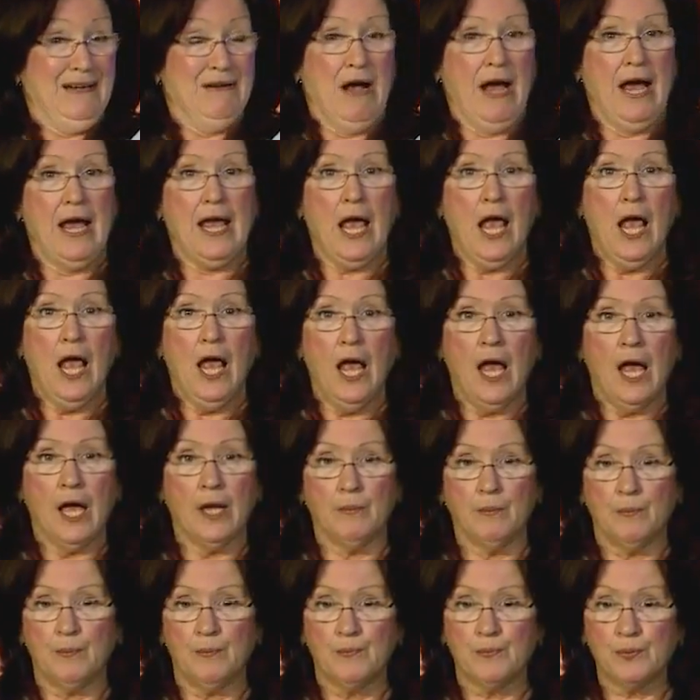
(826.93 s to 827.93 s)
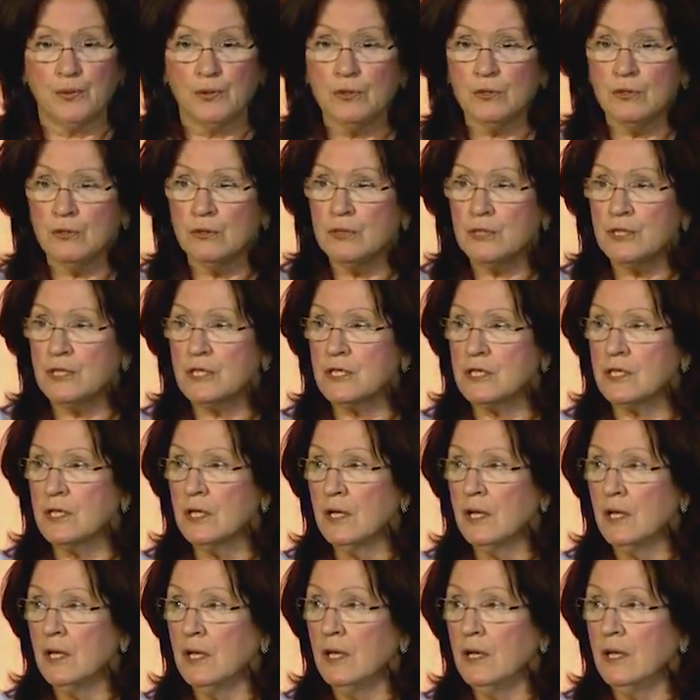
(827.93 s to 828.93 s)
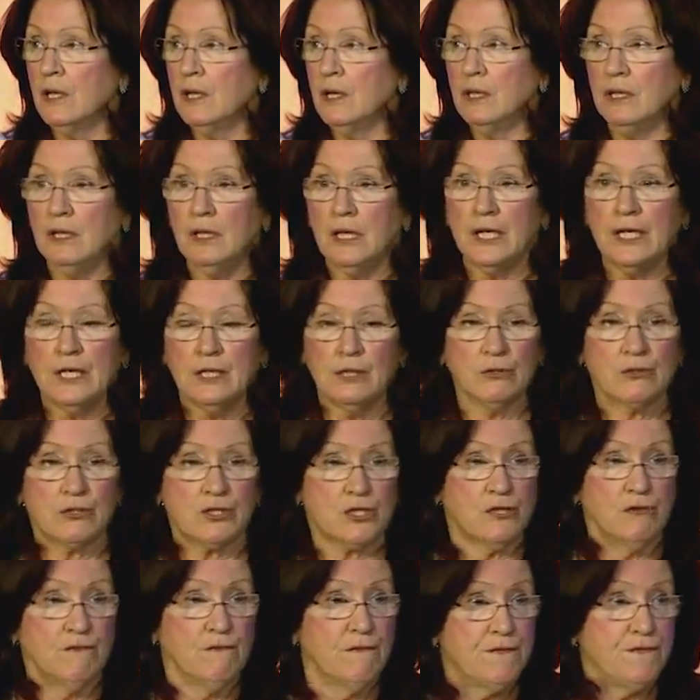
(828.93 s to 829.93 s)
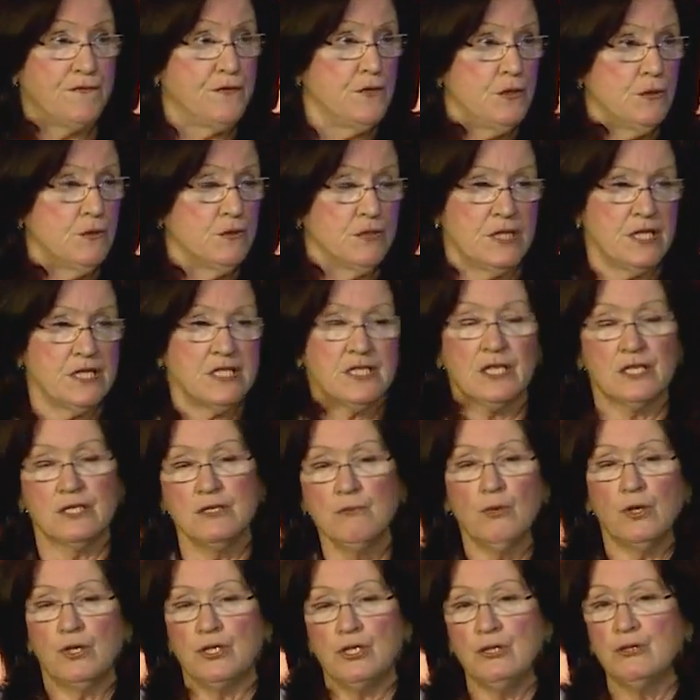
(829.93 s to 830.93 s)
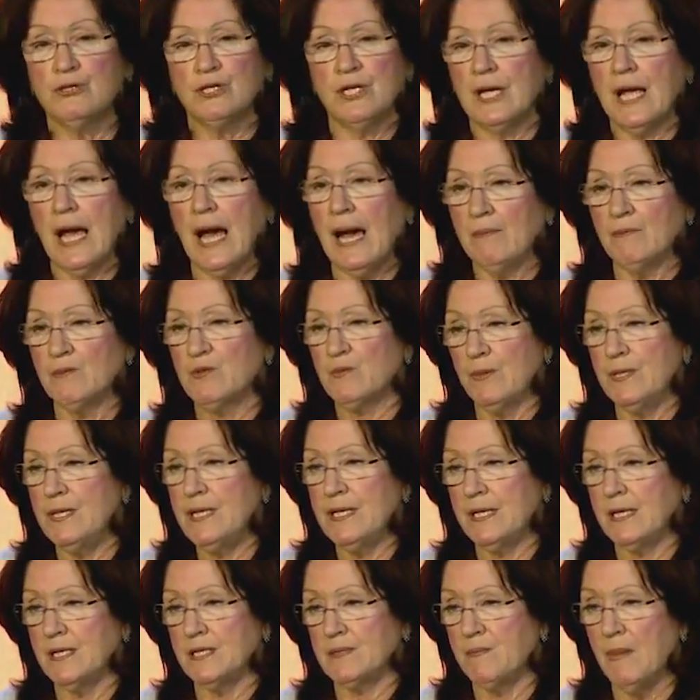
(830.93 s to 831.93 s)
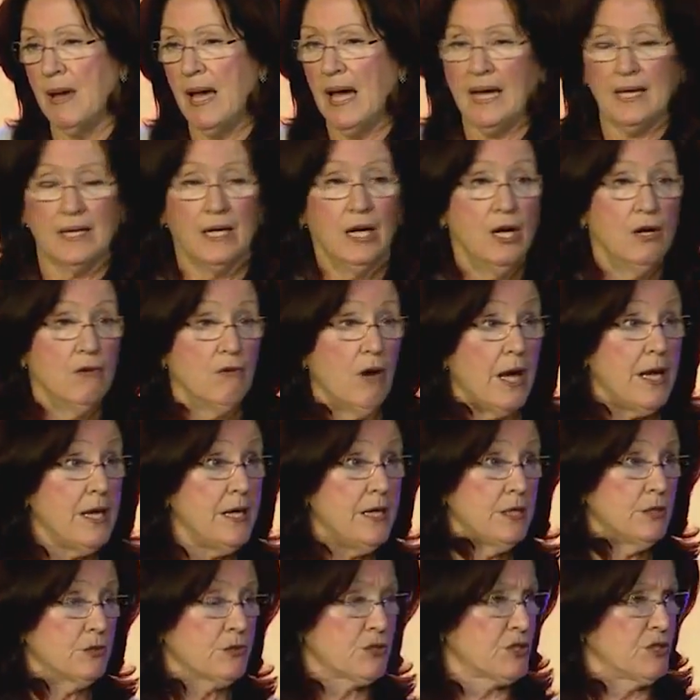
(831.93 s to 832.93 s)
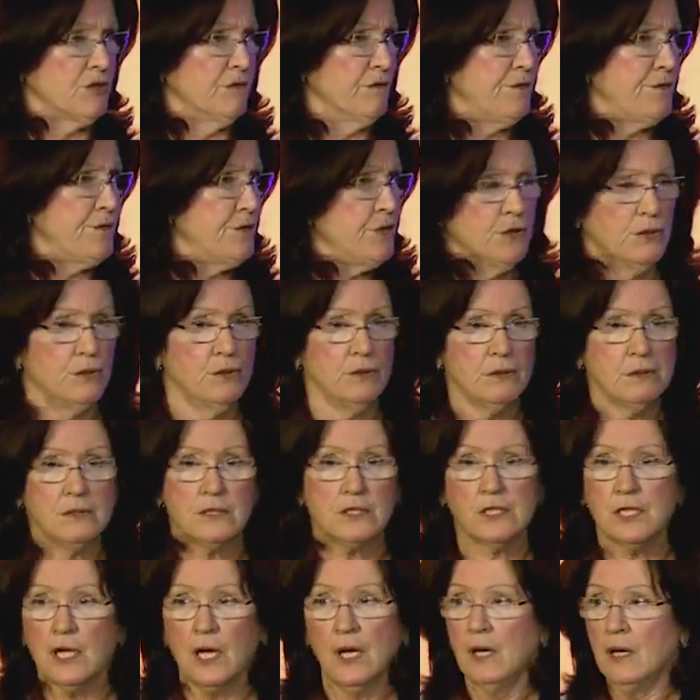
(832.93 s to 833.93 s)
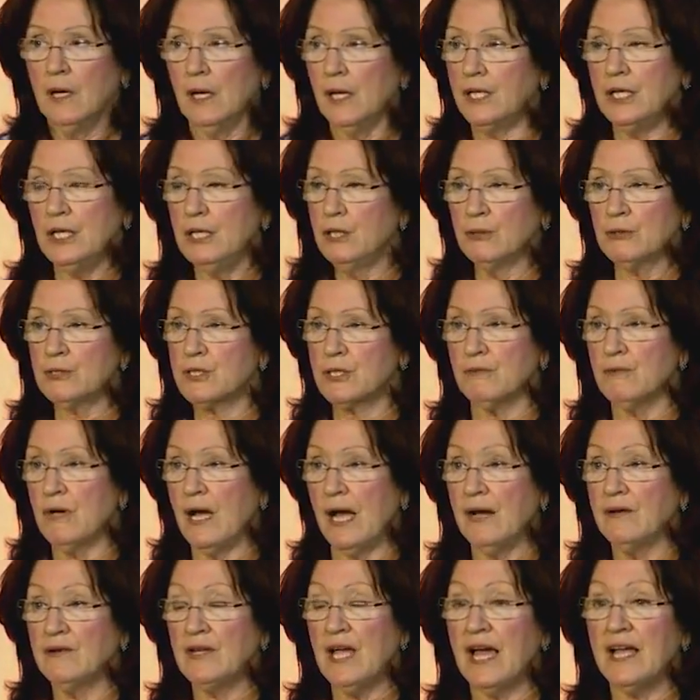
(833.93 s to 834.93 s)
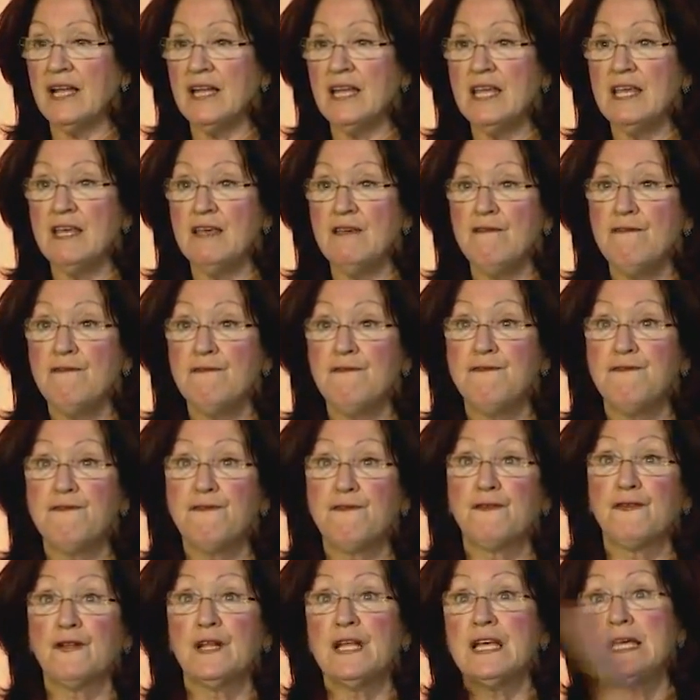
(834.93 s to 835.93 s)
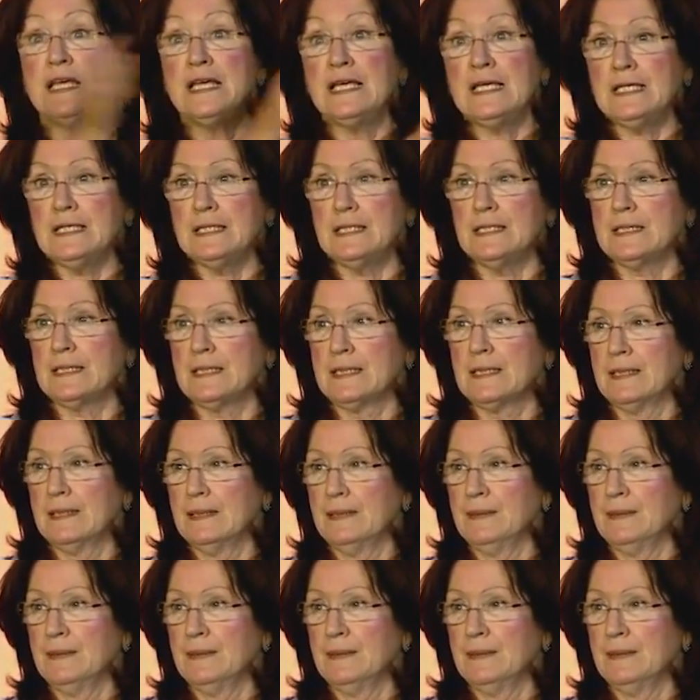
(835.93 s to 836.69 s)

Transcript: right? And Bruce, he looks confused. This isn't what usually happens when he gets mad, right? He looks confused, and he looks around, and he flees,